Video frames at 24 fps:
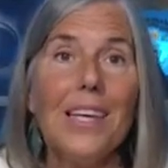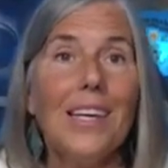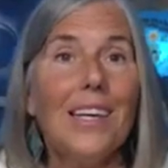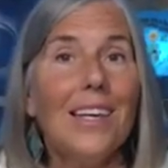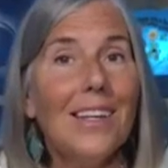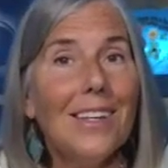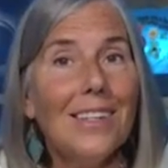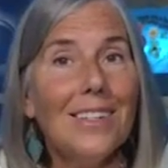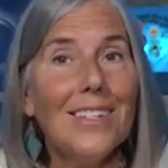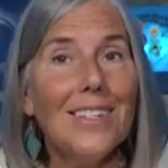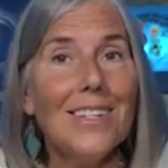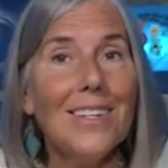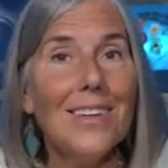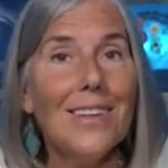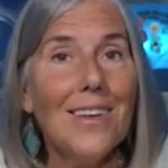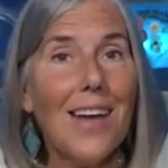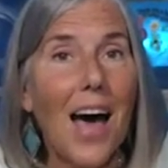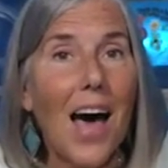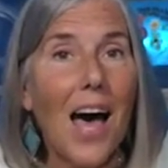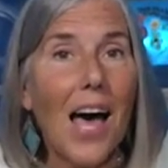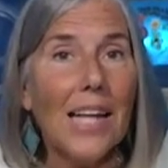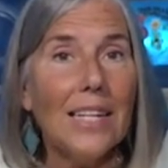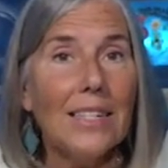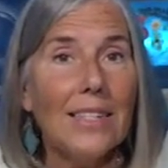He is
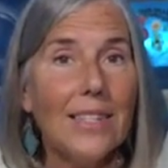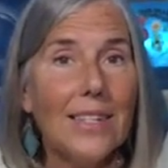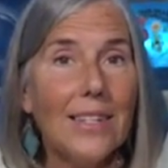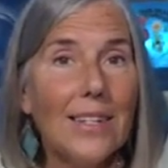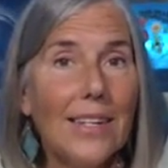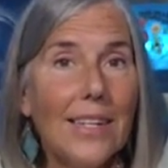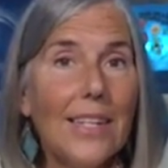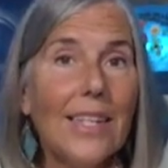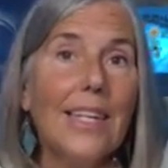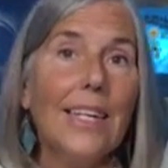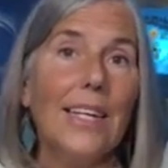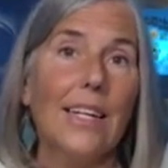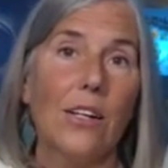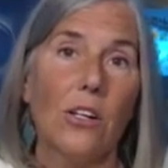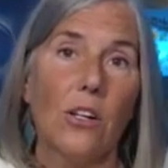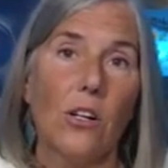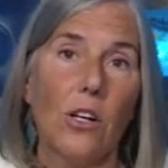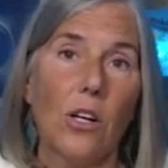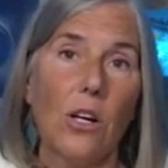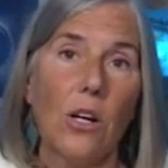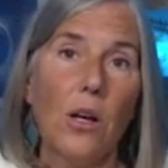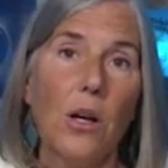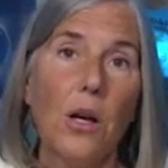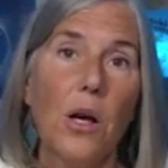not
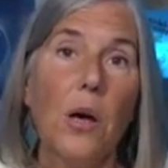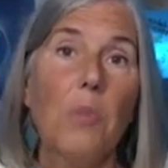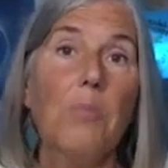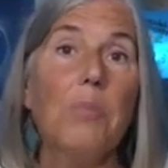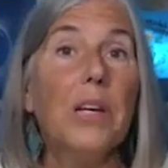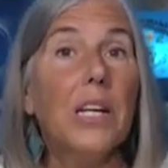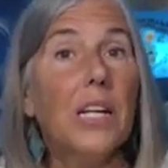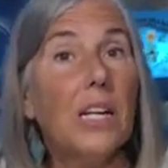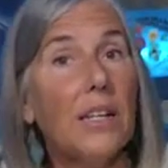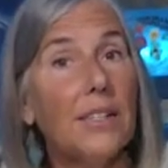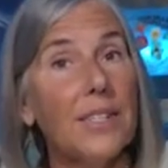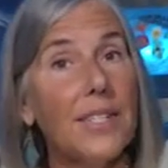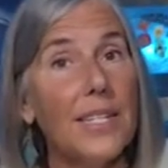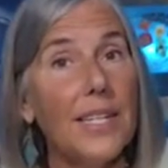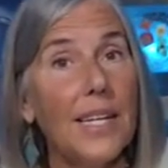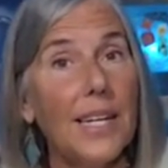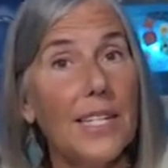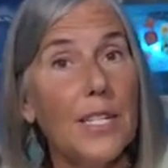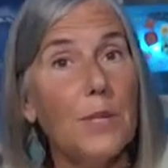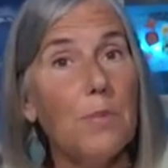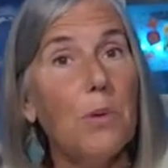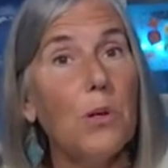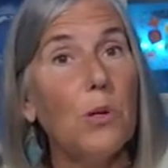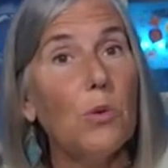here, because he
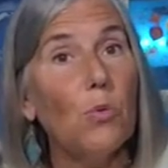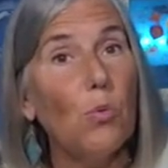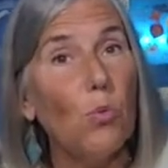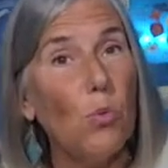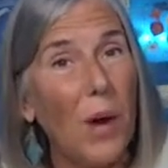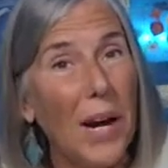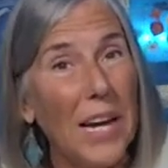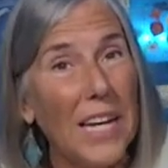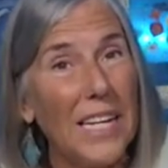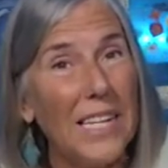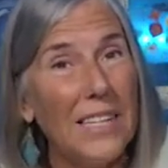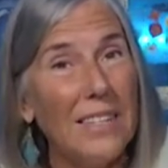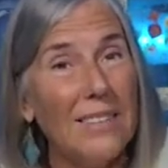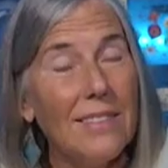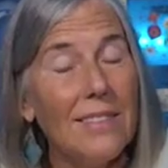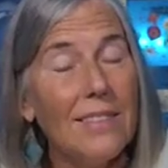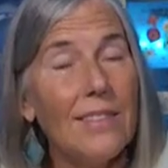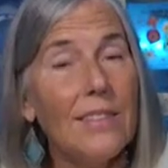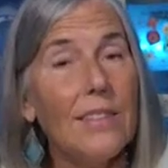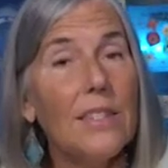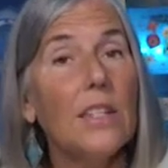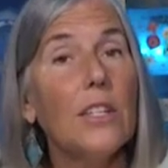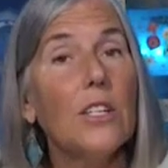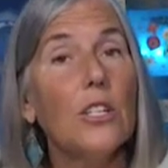has been
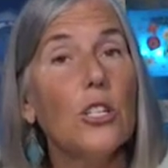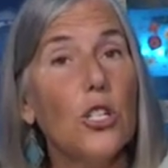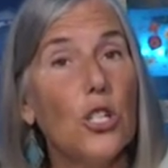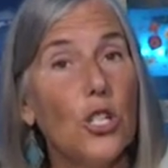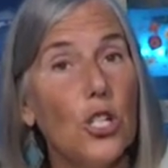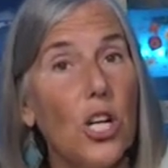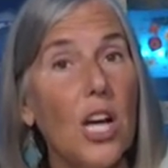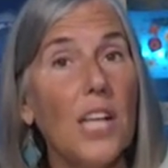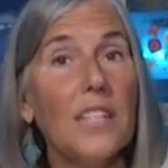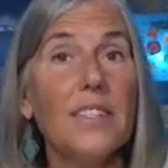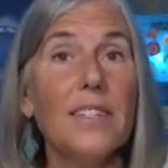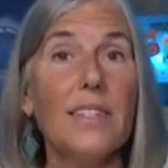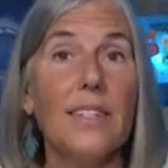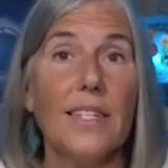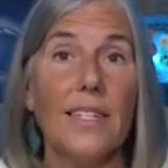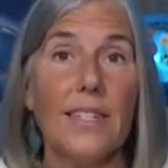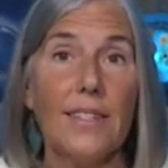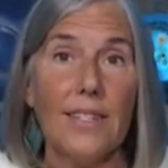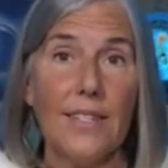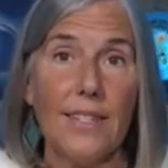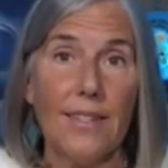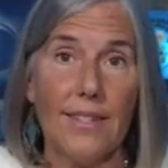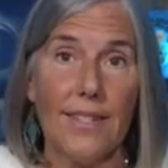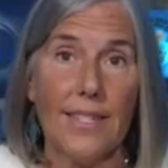raised, just
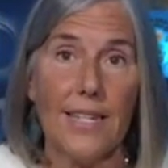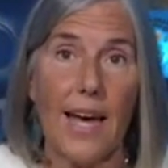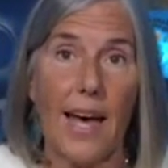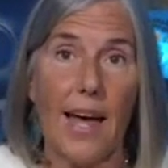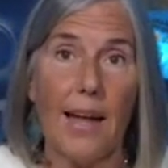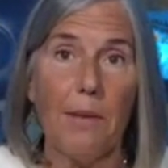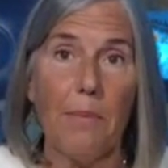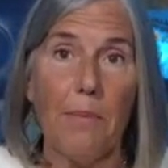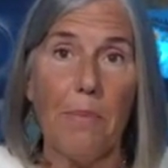as he said.